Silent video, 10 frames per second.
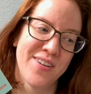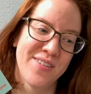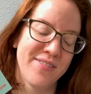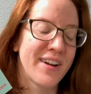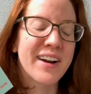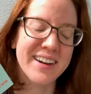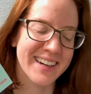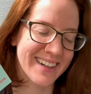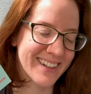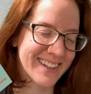
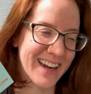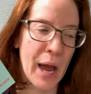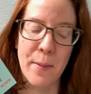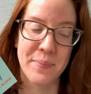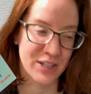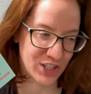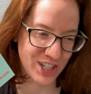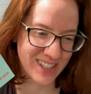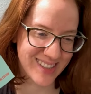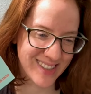very
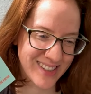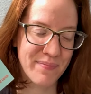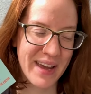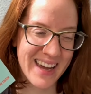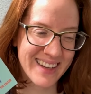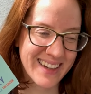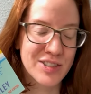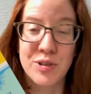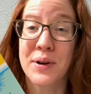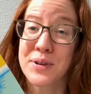ambitious pick,
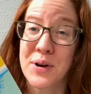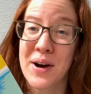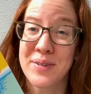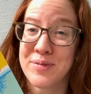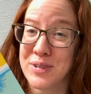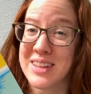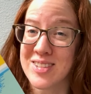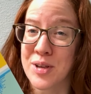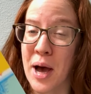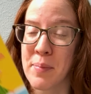so I don't know when
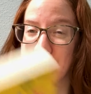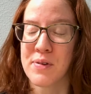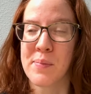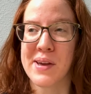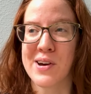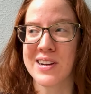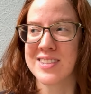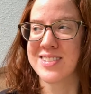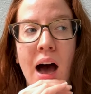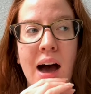this will happen if I'm being honest.